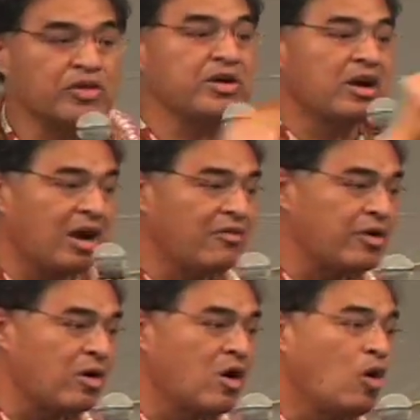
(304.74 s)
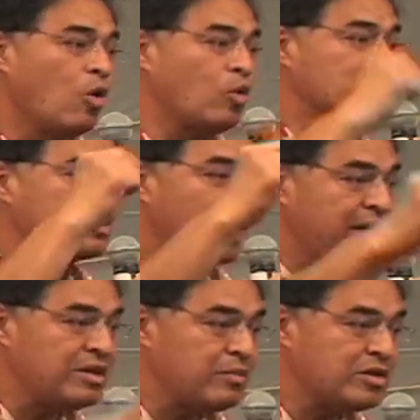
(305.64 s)
with the governor who will
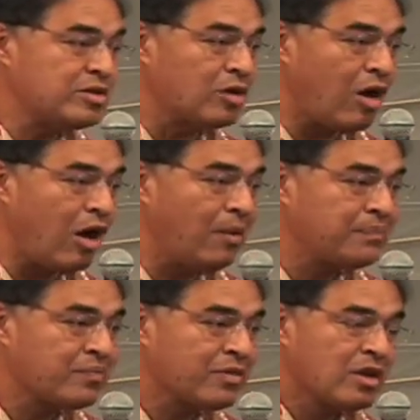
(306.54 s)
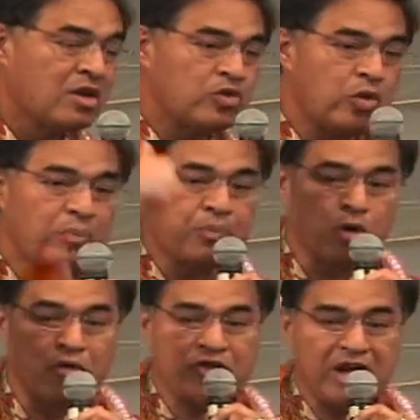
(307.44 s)
sign them into law to
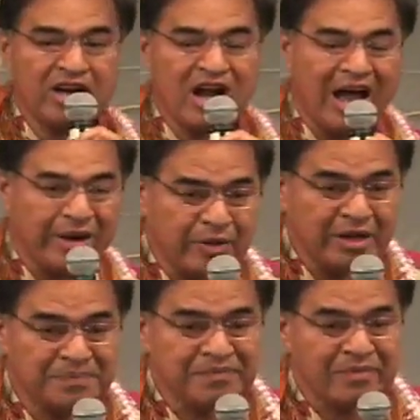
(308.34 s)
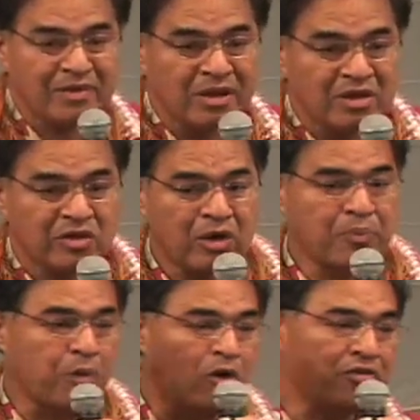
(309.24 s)
improve the economy, to
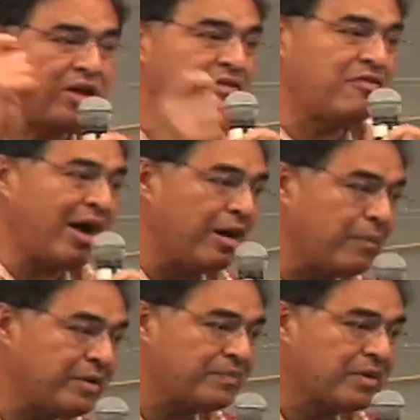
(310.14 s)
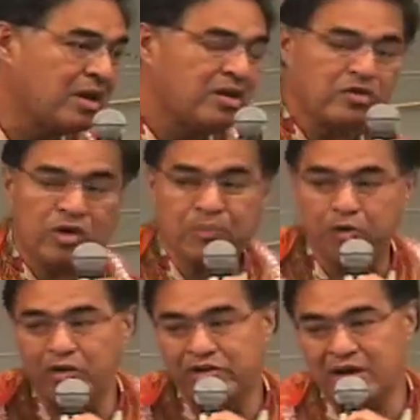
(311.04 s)
improve the environment, to
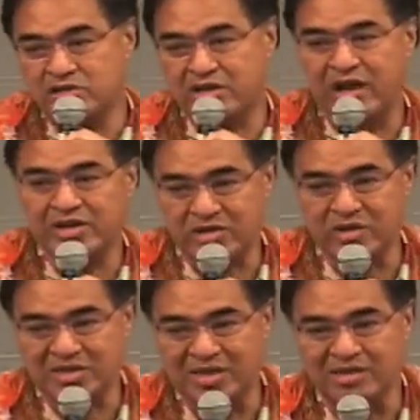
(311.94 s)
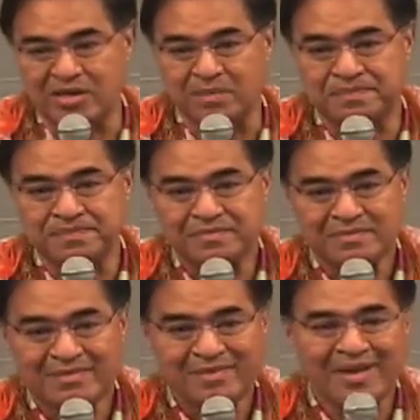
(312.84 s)
improve the educational system.
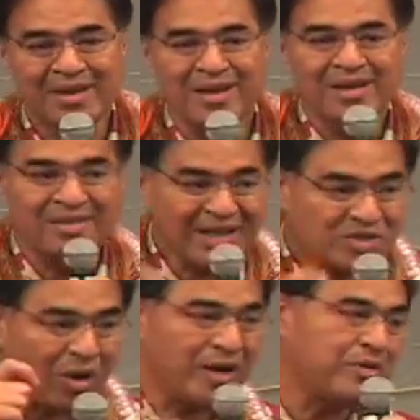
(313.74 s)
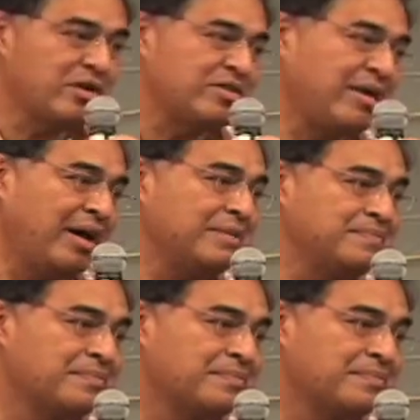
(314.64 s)
That's why I'm here tonight.